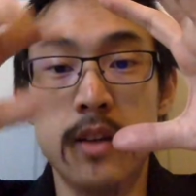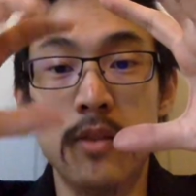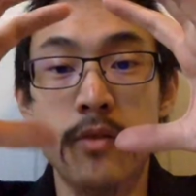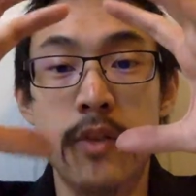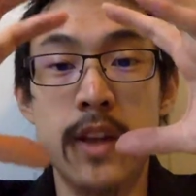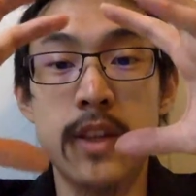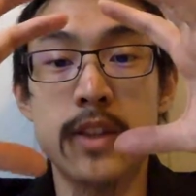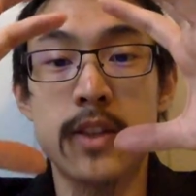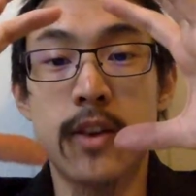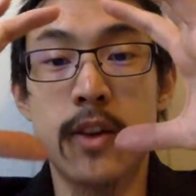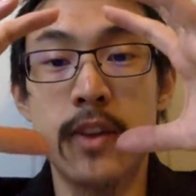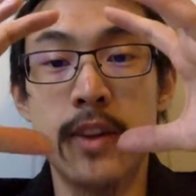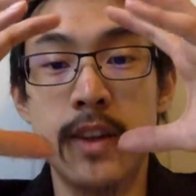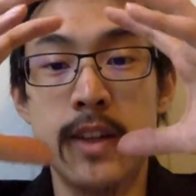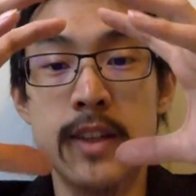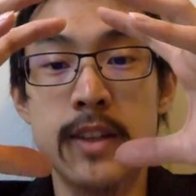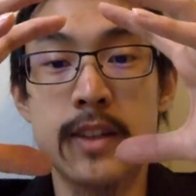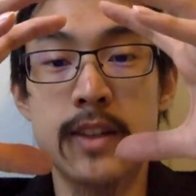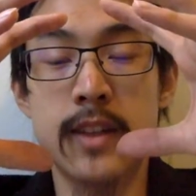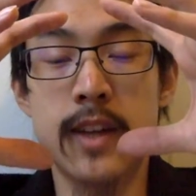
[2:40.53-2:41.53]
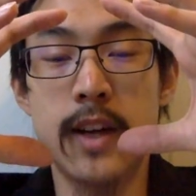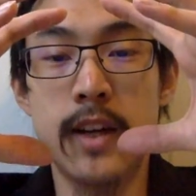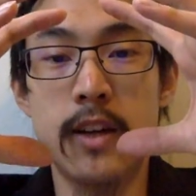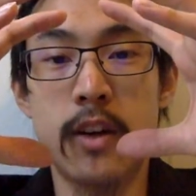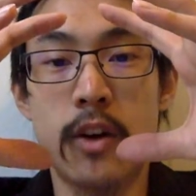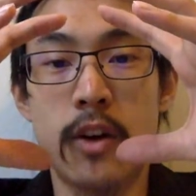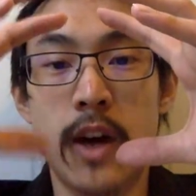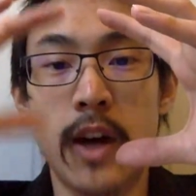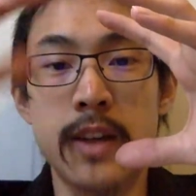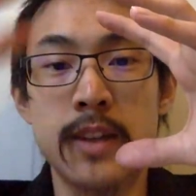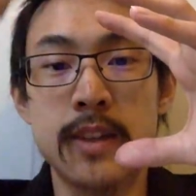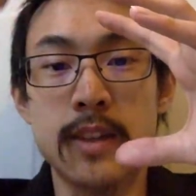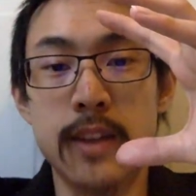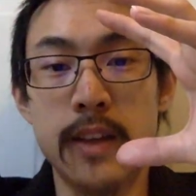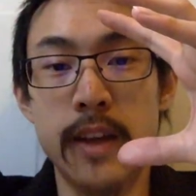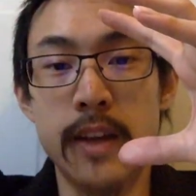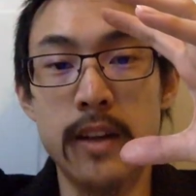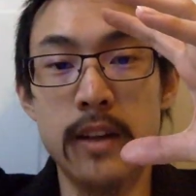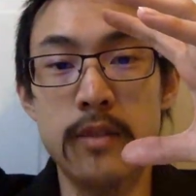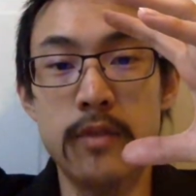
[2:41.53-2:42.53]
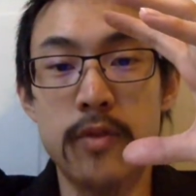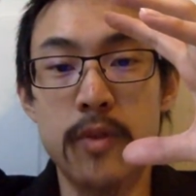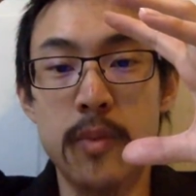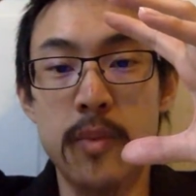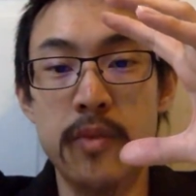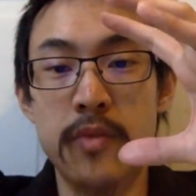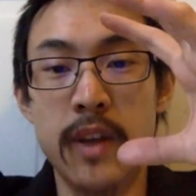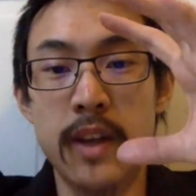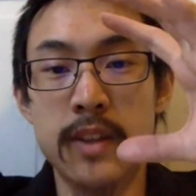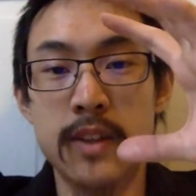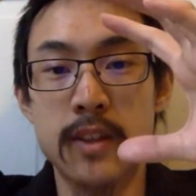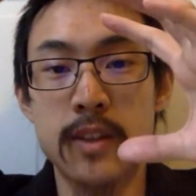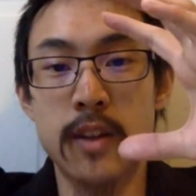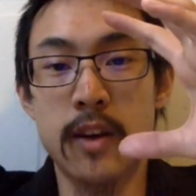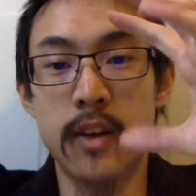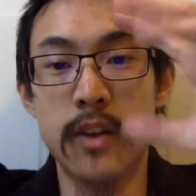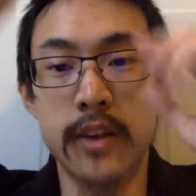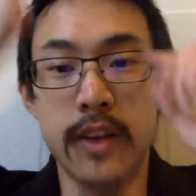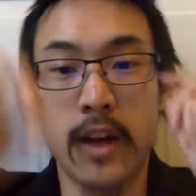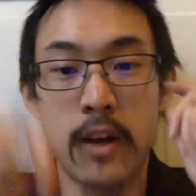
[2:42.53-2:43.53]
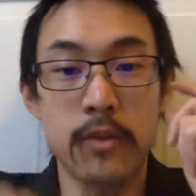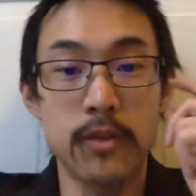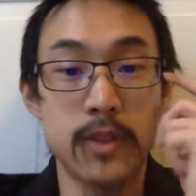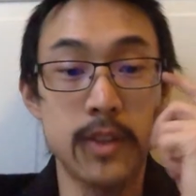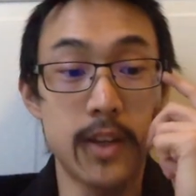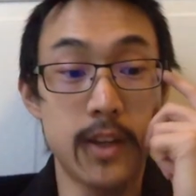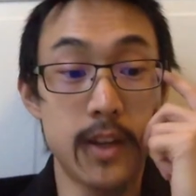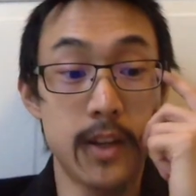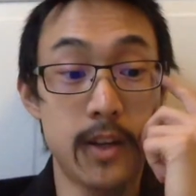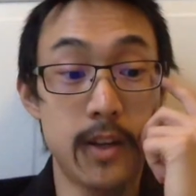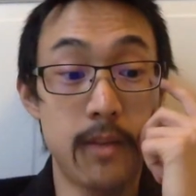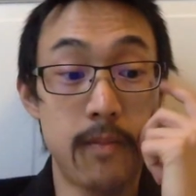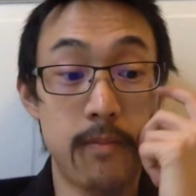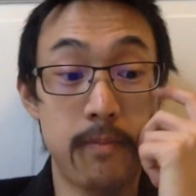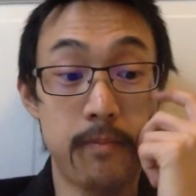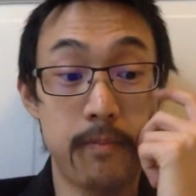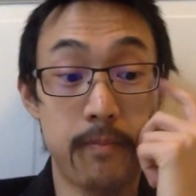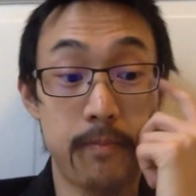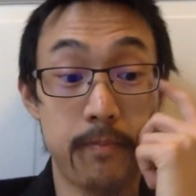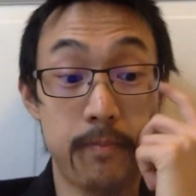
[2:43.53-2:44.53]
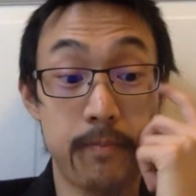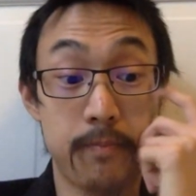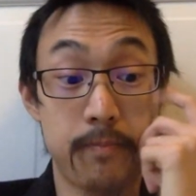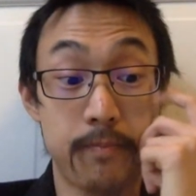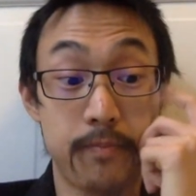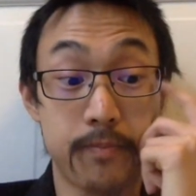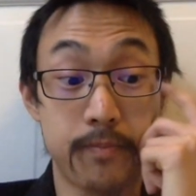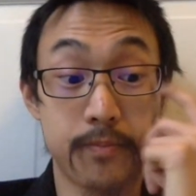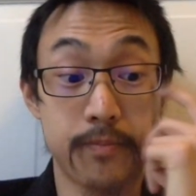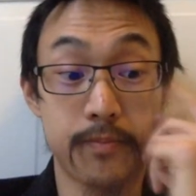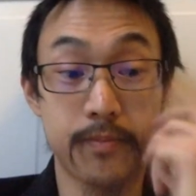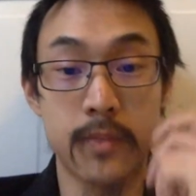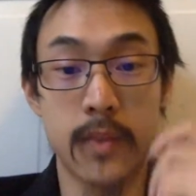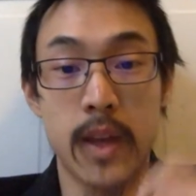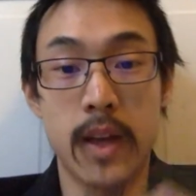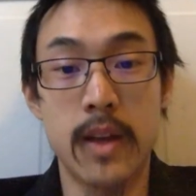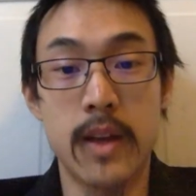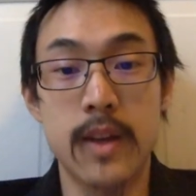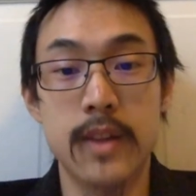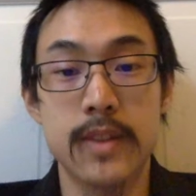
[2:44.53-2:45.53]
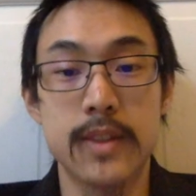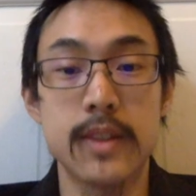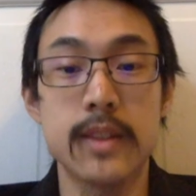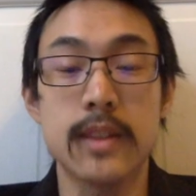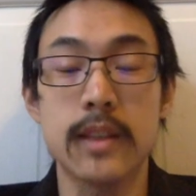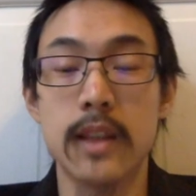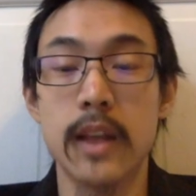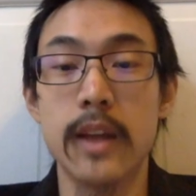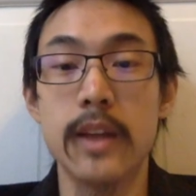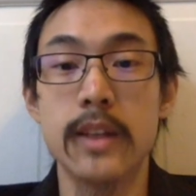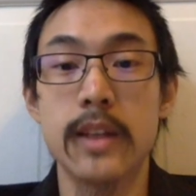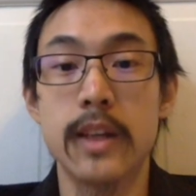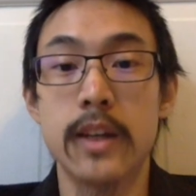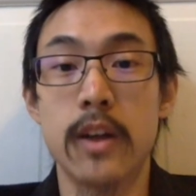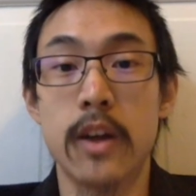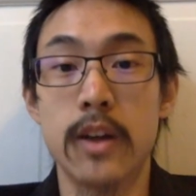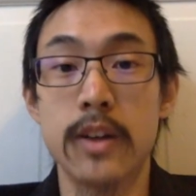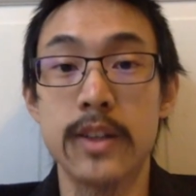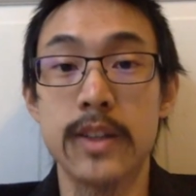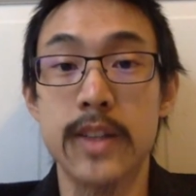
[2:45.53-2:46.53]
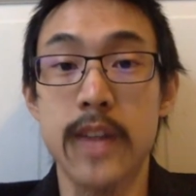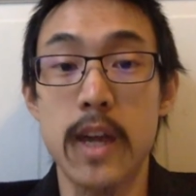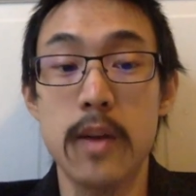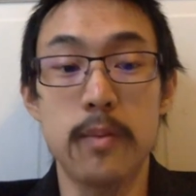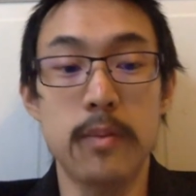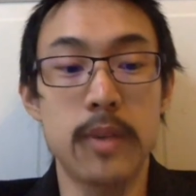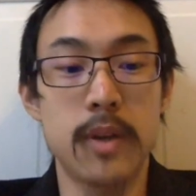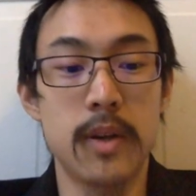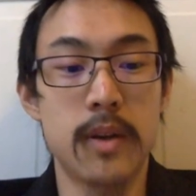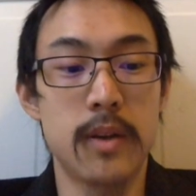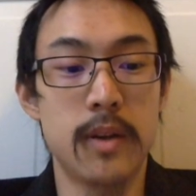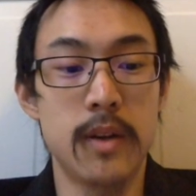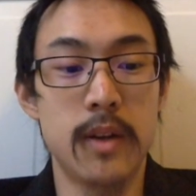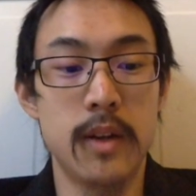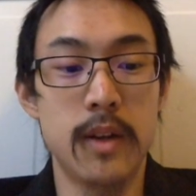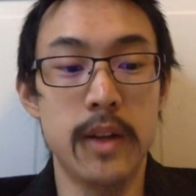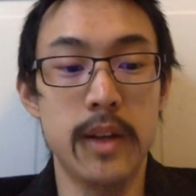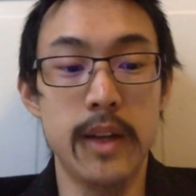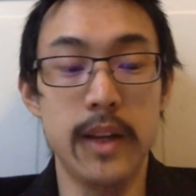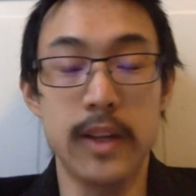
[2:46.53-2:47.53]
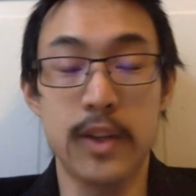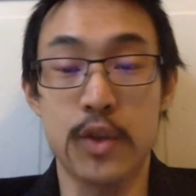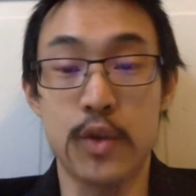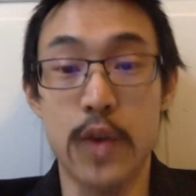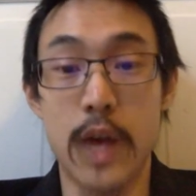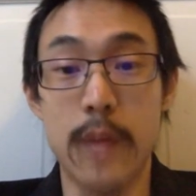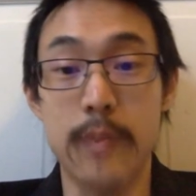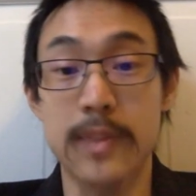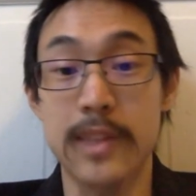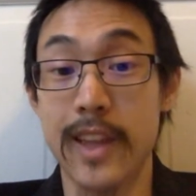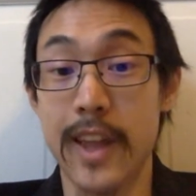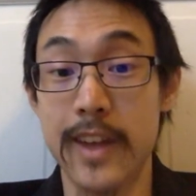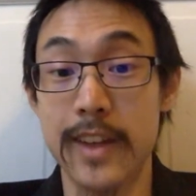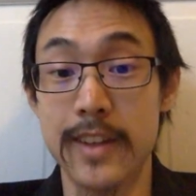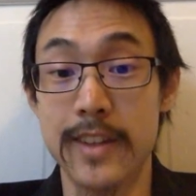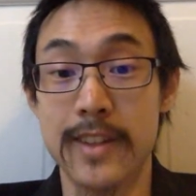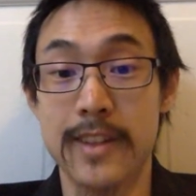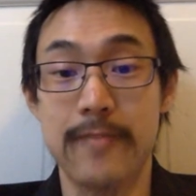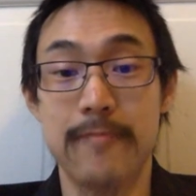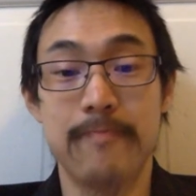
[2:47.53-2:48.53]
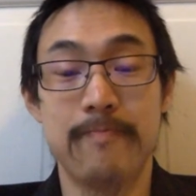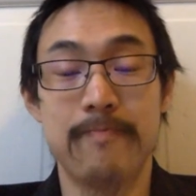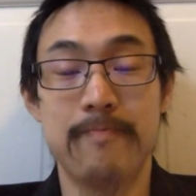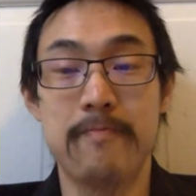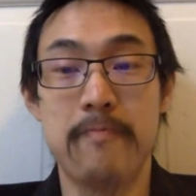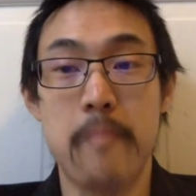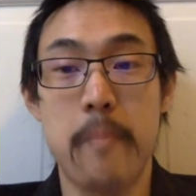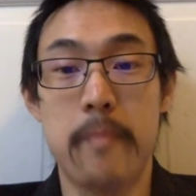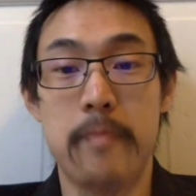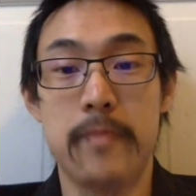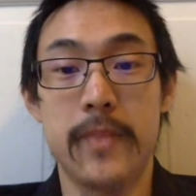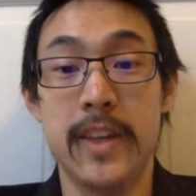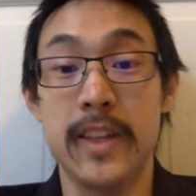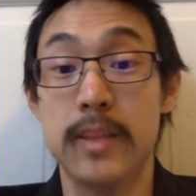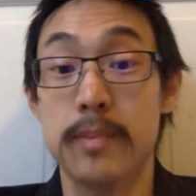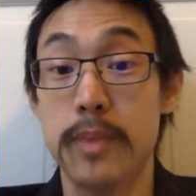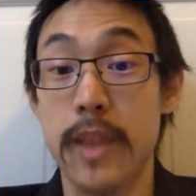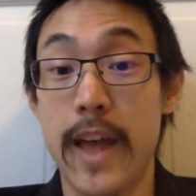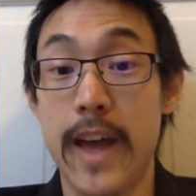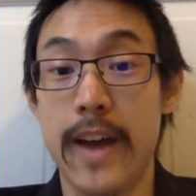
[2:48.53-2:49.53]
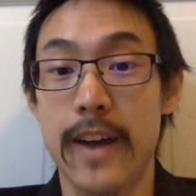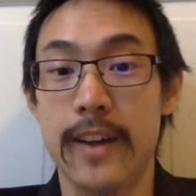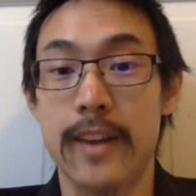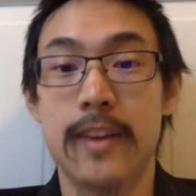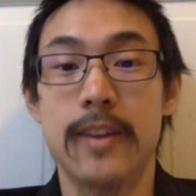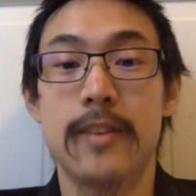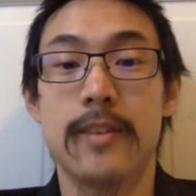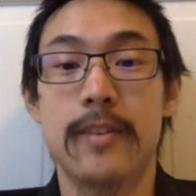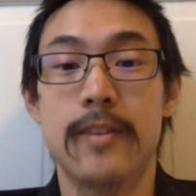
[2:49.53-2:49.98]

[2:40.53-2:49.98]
Events on the inside are isolated from events on the outside. Since light cannot escape, it traps light. It's black.